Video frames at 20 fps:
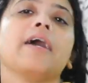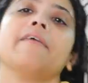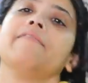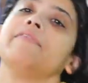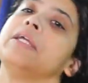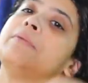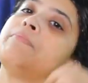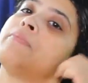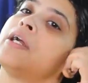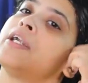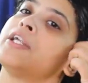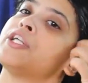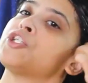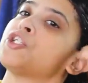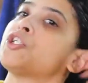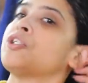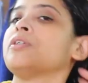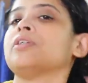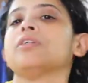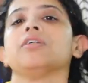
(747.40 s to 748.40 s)
I have deep
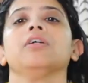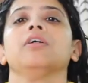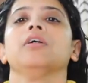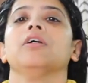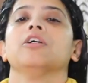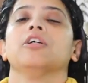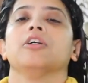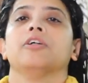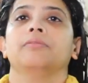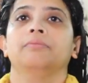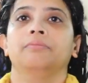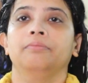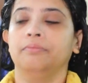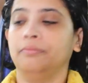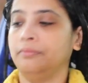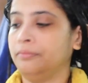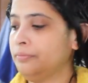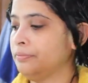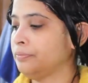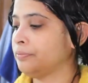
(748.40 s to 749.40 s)
conditioned,
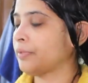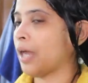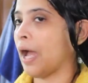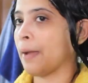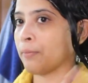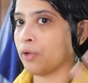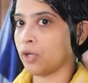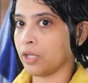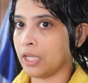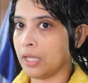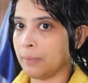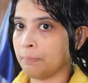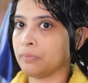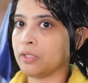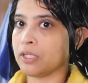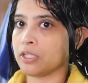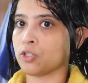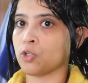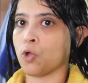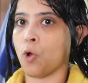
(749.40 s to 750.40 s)
I'm gonna
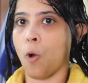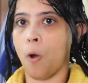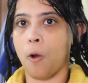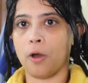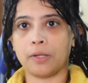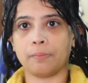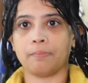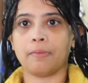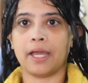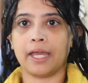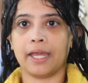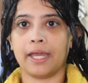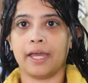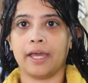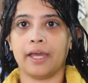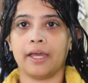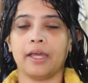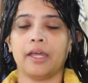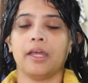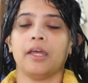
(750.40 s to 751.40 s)
keep this on my
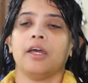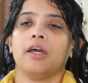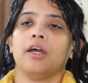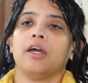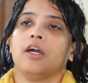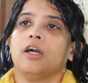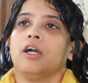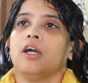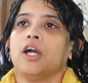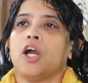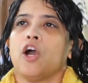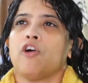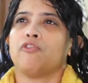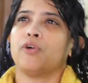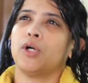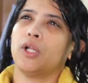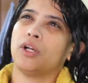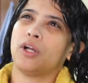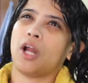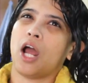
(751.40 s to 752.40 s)
hair
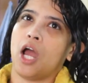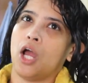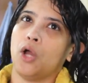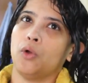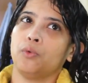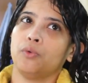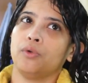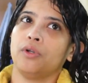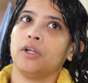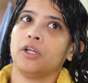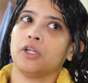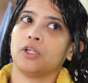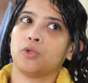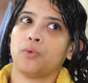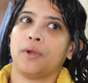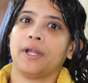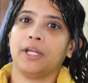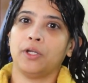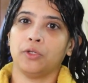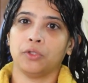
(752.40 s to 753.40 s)
for around
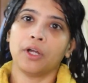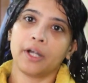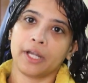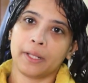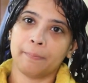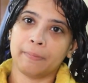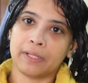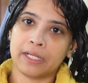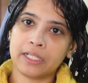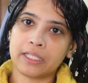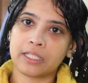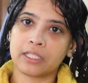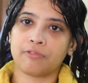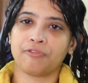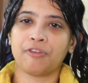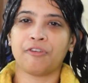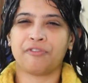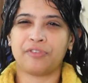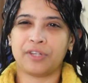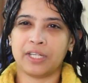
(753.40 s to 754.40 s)
20 to 30
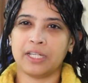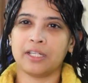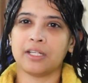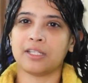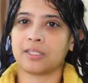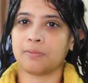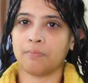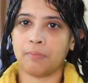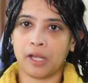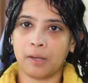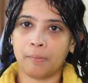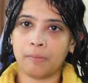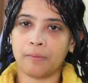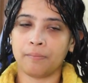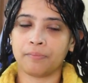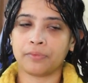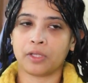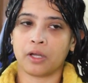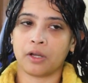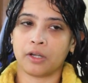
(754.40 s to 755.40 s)
minutes. 15 is
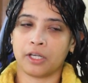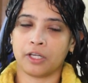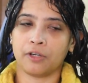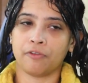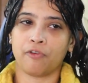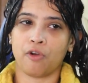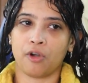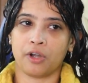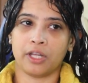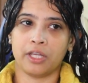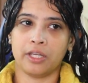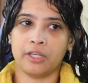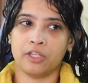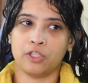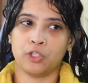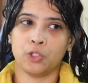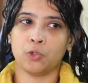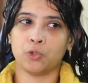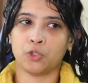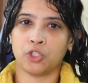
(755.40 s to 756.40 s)
minimum, 30 to 40
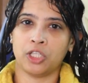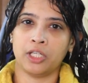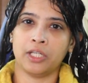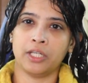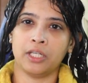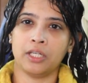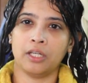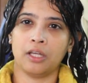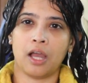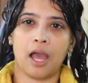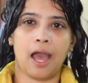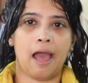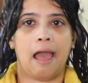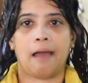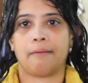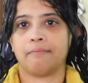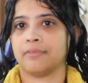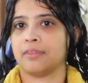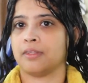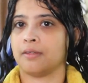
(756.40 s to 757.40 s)
is usually
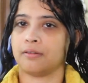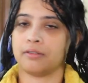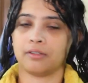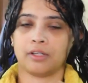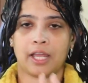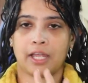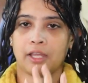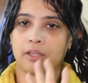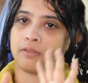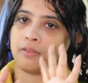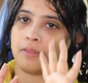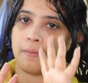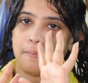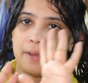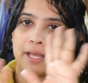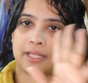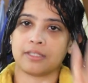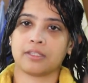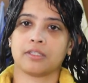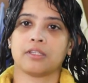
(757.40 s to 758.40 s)
the
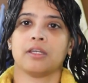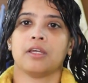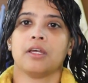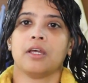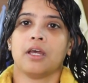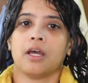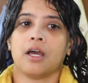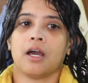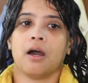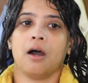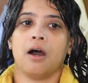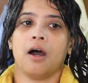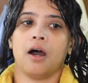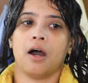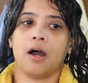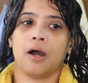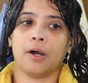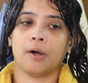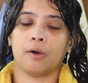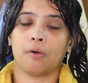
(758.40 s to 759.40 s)
best
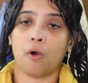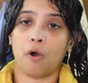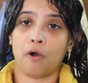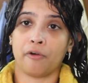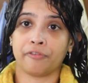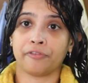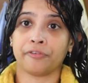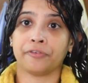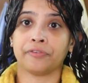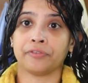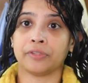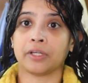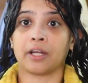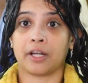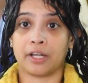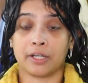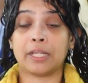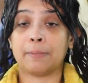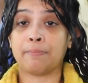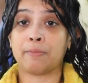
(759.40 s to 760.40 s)
of the
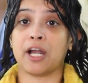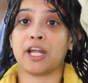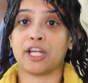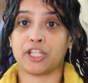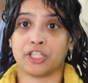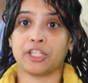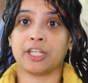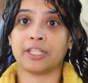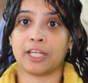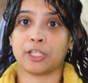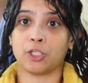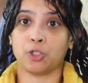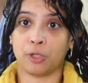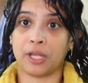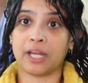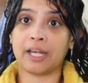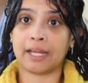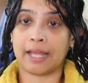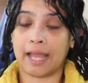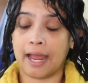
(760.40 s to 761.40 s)
deep conditioning that you
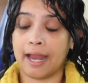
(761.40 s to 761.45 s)
can